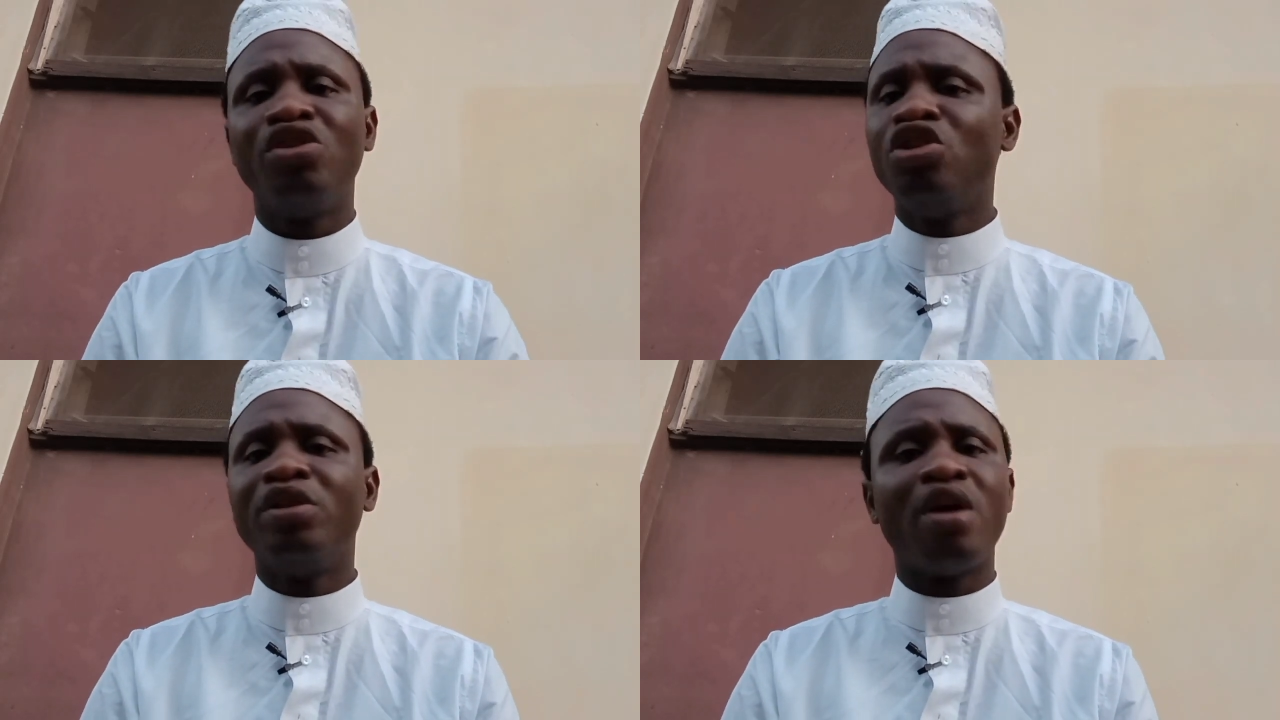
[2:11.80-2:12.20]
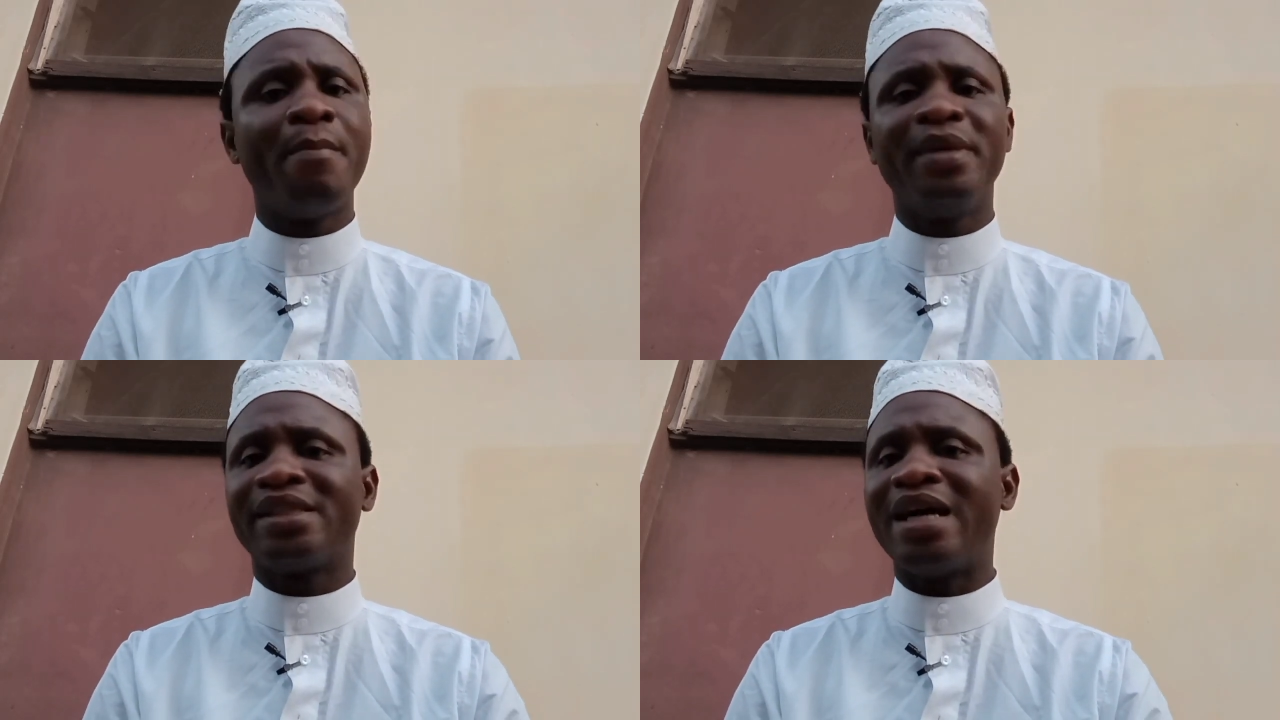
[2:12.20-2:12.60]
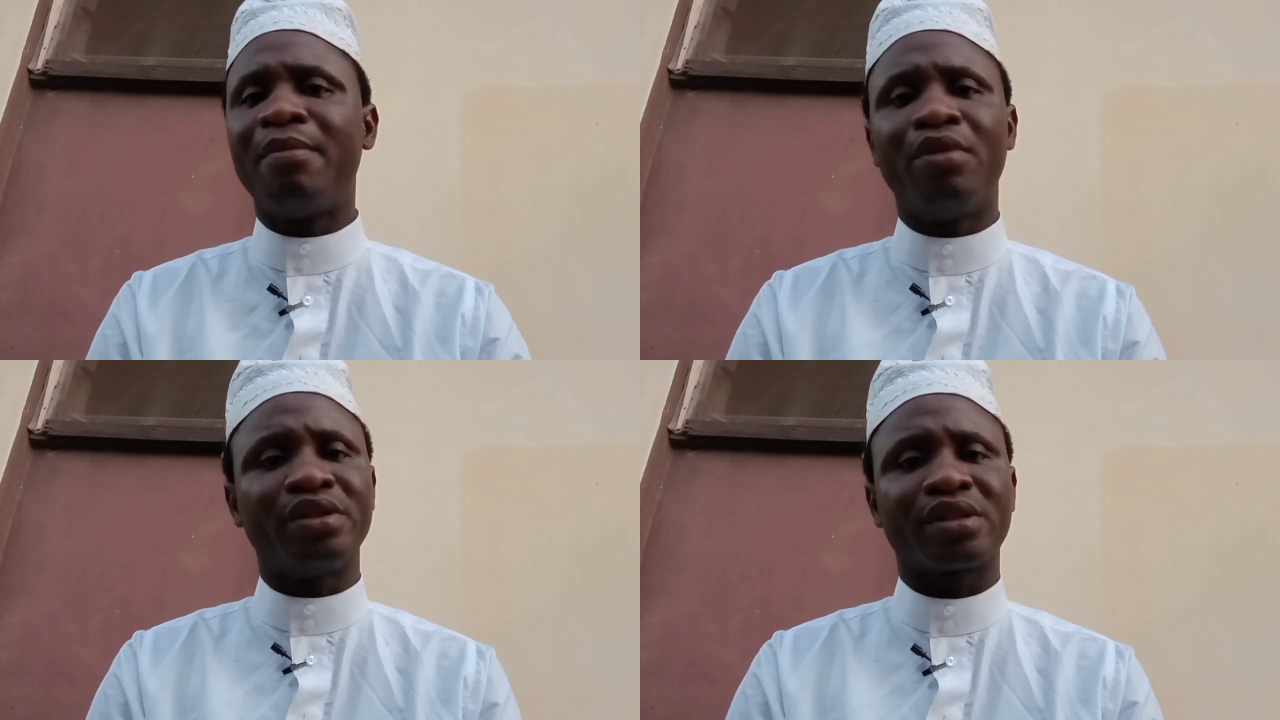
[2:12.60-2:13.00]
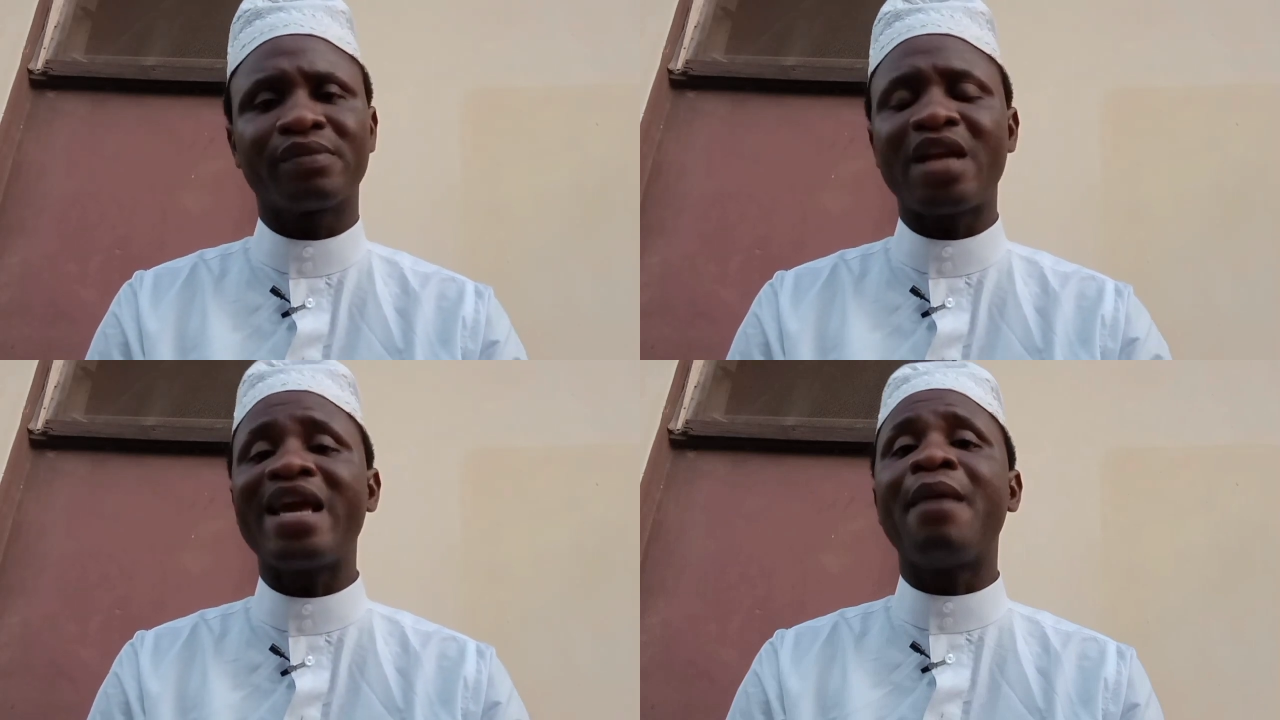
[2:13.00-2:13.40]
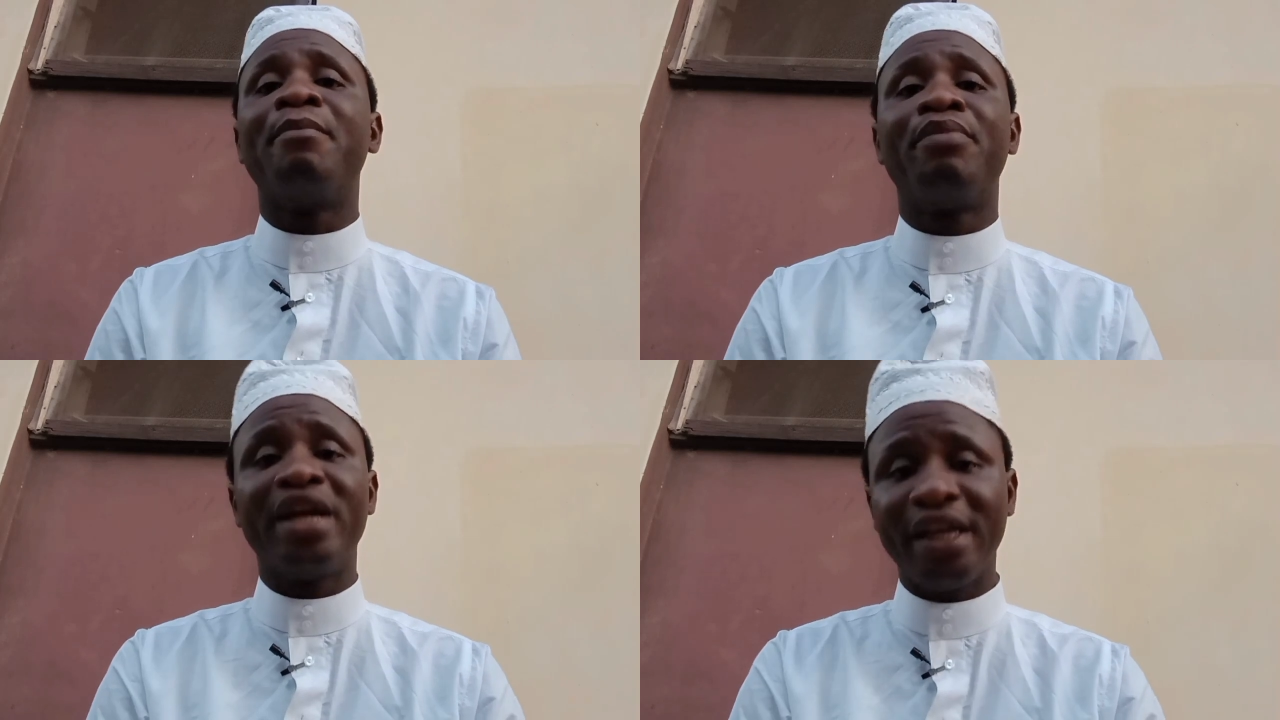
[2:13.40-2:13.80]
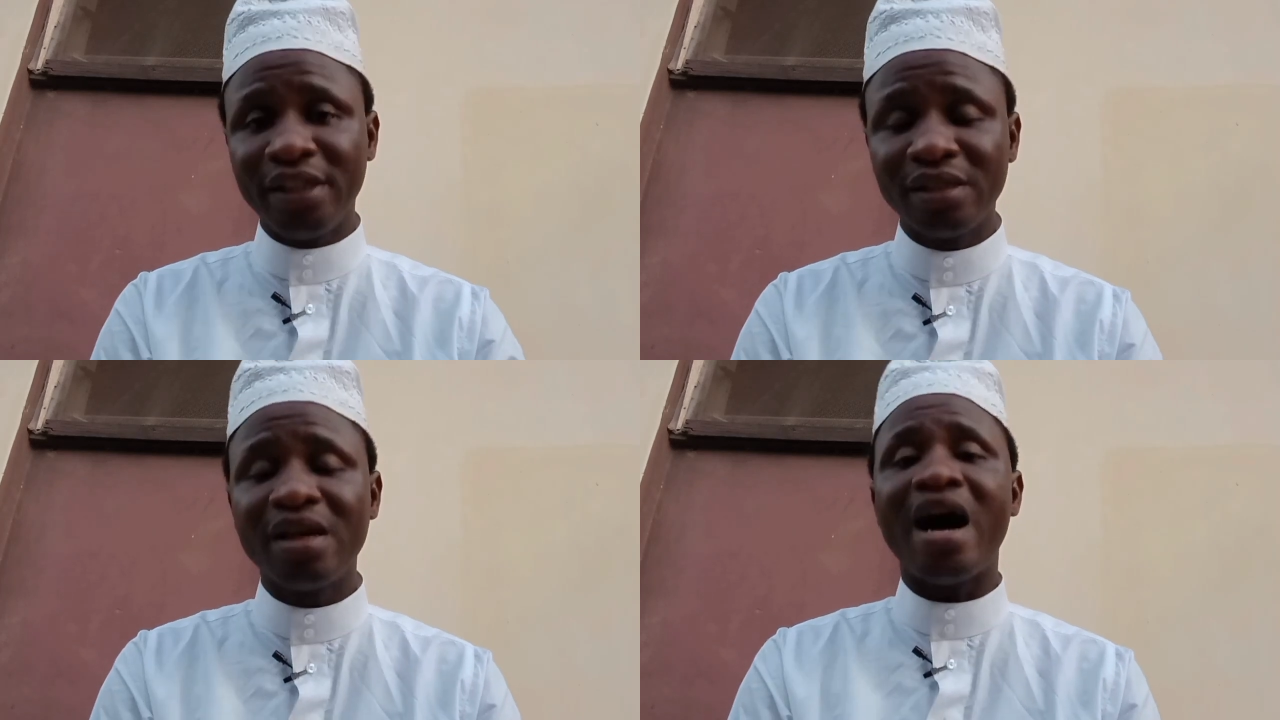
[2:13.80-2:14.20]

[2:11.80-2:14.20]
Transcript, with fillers: You will not miss that month. I am praying.